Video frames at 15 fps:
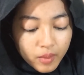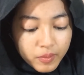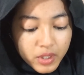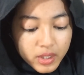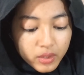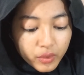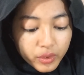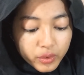I'm
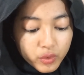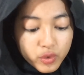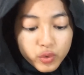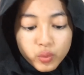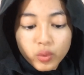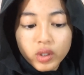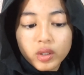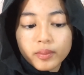just going to
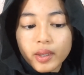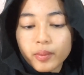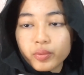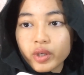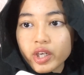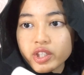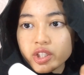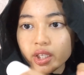swirl my
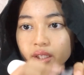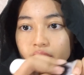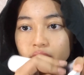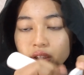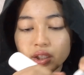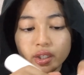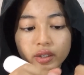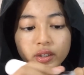brush
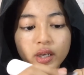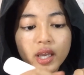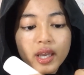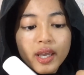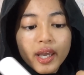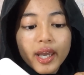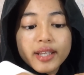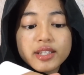in here.
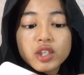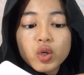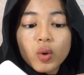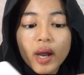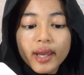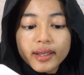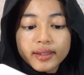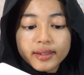It's
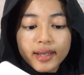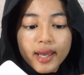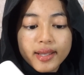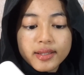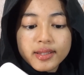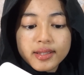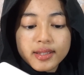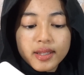quite
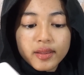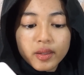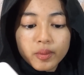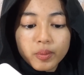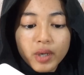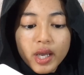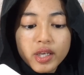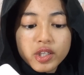dense,
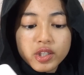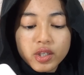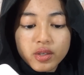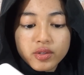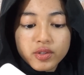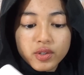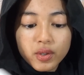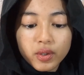the brush,
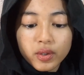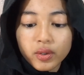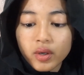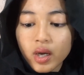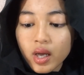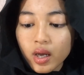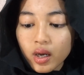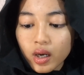so
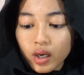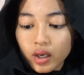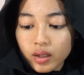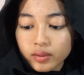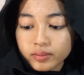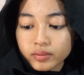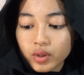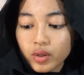
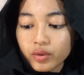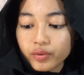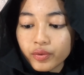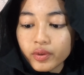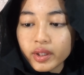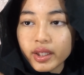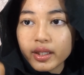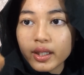
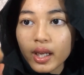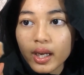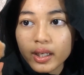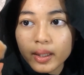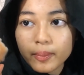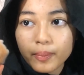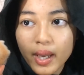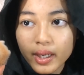hopefully that I
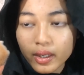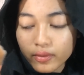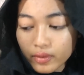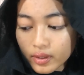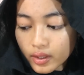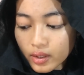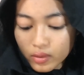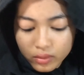can pack everything.